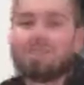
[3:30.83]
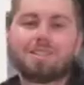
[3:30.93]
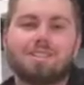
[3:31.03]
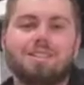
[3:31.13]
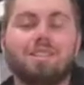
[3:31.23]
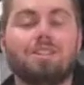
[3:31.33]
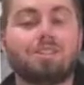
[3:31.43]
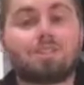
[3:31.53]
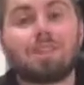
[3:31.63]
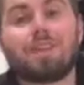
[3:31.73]
this is
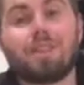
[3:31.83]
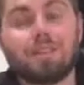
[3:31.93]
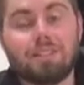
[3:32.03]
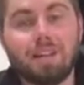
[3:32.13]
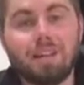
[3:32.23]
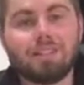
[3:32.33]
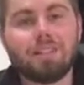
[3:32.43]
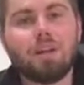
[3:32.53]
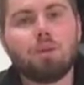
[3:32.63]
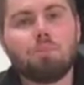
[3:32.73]
easier said than done,
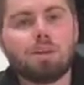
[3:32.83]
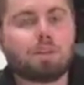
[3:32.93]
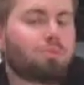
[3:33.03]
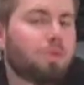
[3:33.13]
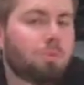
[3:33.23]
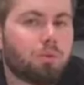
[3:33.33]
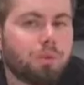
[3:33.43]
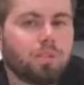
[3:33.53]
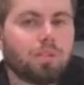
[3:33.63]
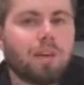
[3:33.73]
because people
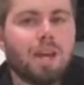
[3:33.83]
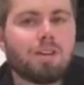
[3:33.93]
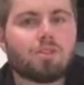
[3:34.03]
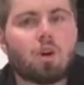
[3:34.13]
these days